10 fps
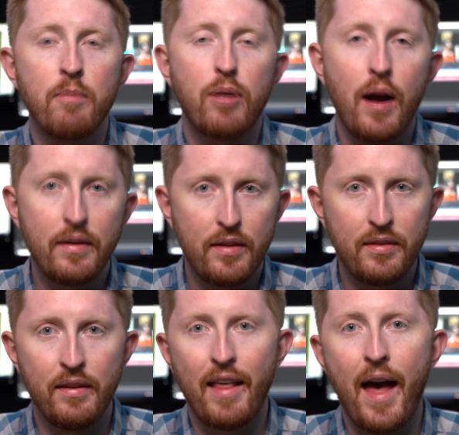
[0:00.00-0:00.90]
then
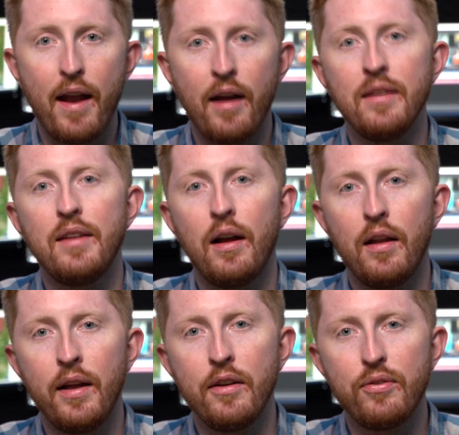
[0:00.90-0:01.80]
processing that
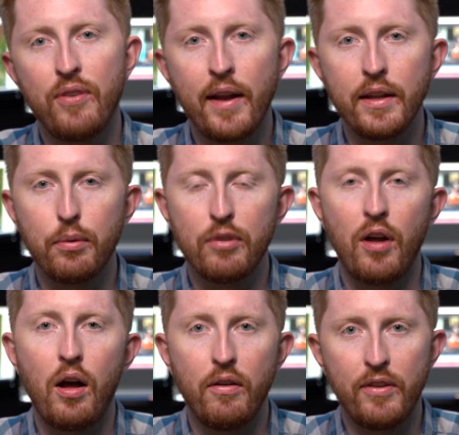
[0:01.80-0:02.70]
until it is finally
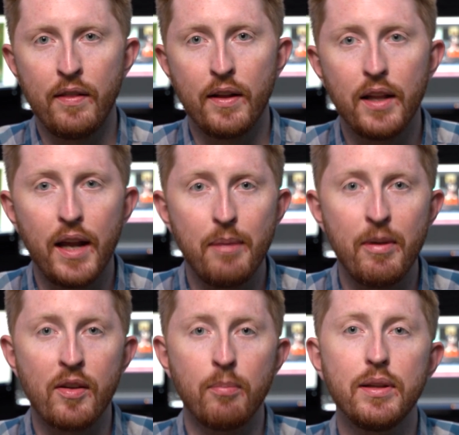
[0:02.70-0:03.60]
resolved and the claim
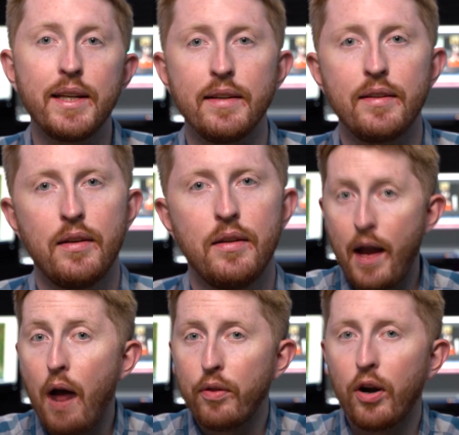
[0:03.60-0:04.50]
is complete.
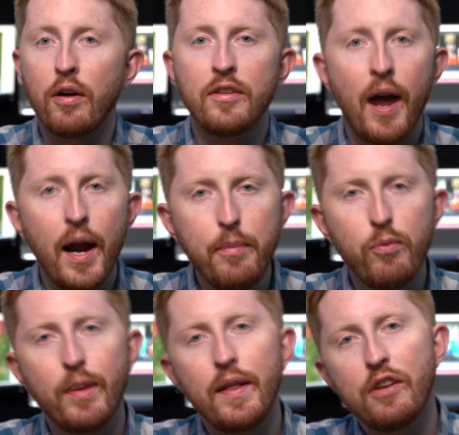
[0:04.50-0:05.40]
Now, there are times
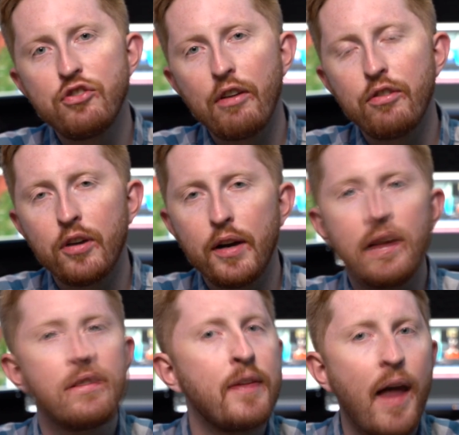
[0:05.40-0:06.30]
when the adjuster
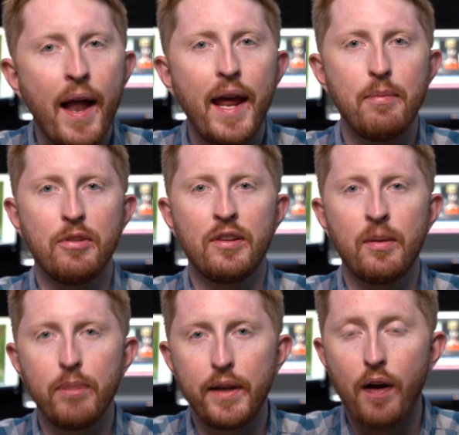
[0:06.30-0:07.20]
is not able to
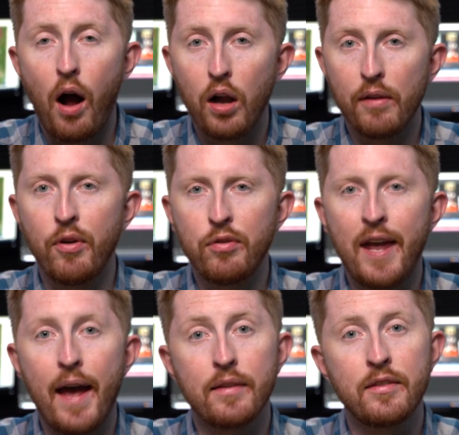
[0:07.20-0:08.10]
complete all of those
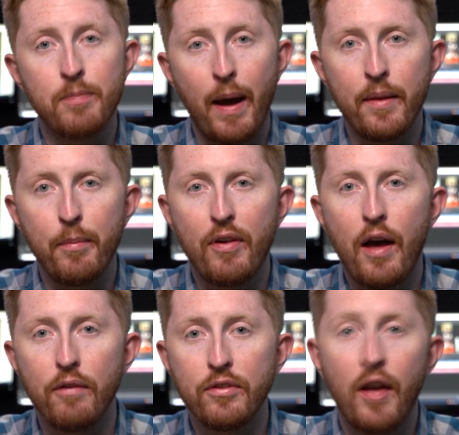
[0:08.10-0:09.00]
tasks by
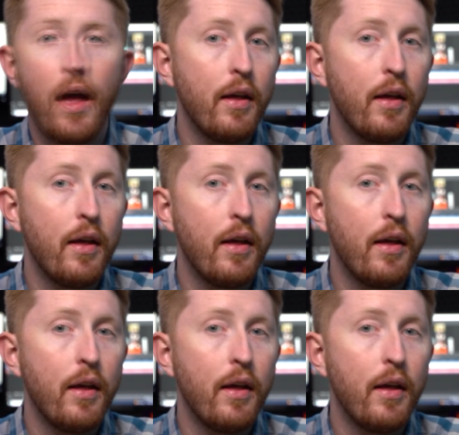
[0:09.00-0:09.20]
themselves.